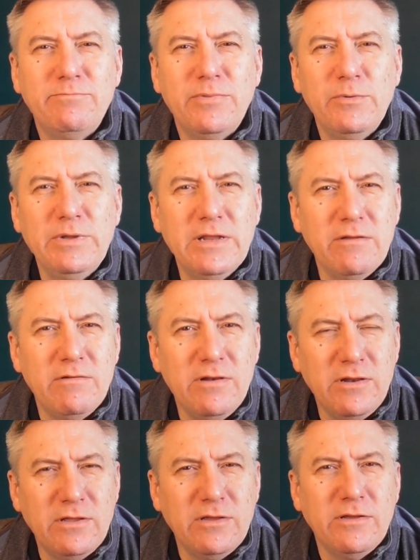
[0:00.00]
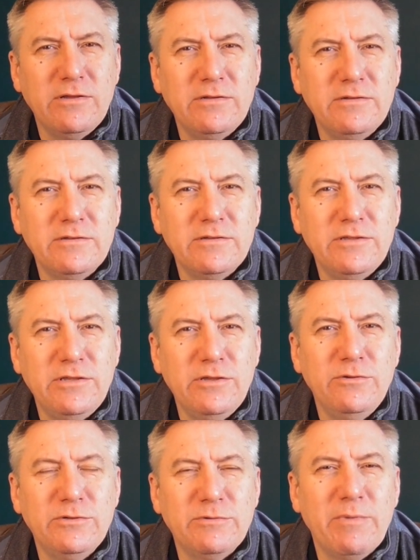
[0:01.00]
But we don't learn a
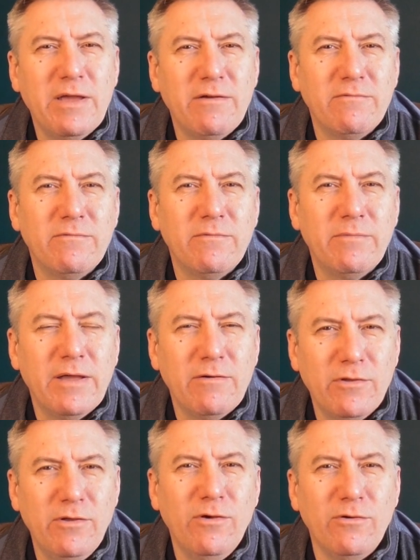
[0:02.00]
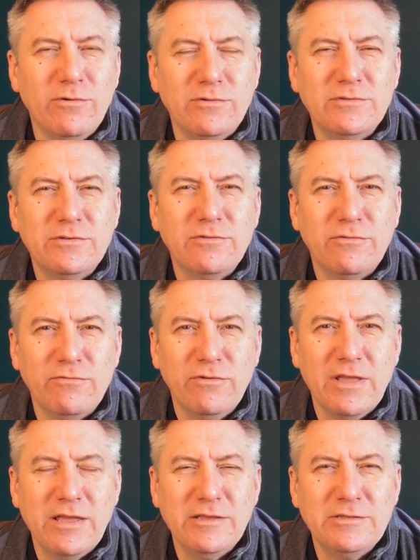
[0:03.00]
huge amount about God through
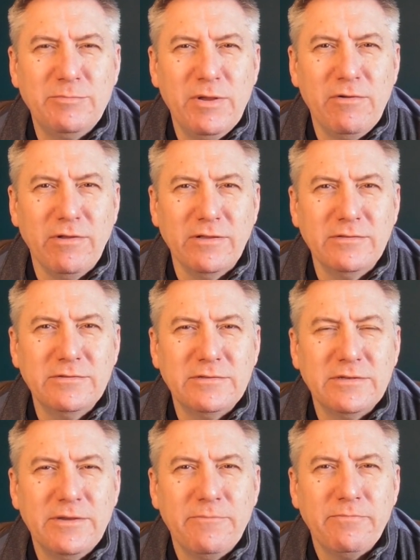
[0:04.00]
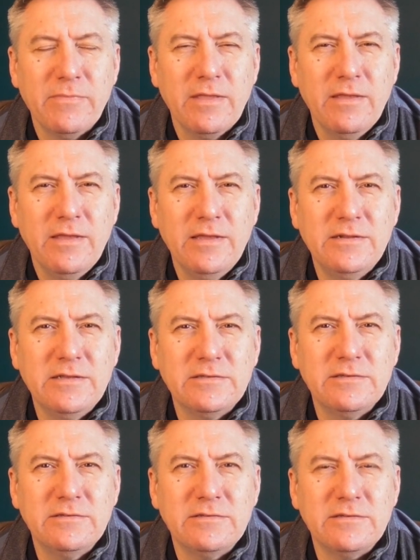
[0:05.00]
that experience. It
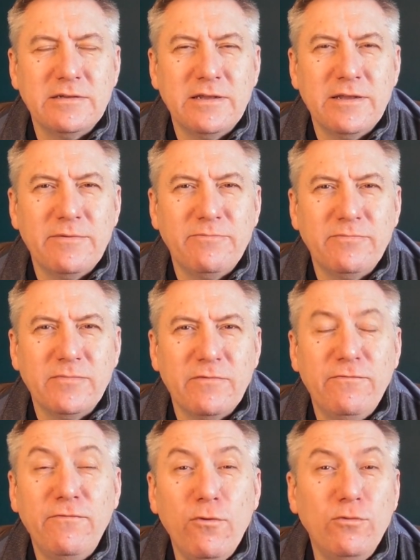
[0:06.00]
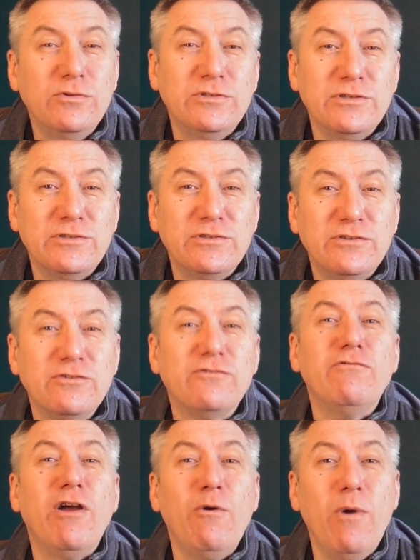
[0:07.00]
doesn't force us to
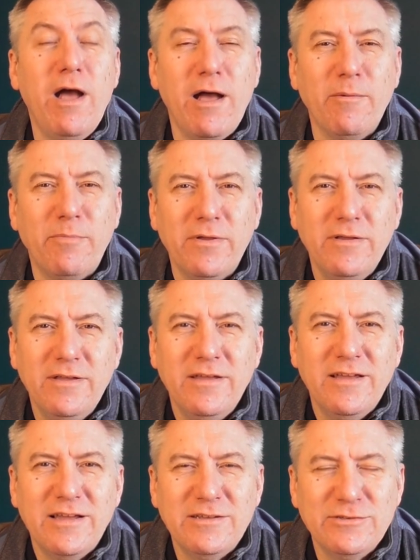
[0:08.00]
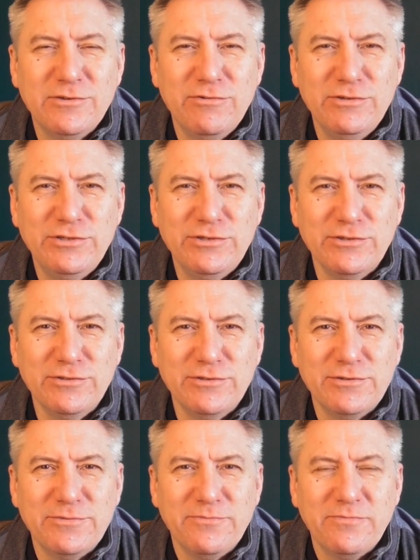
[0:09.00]
grow up as Christians.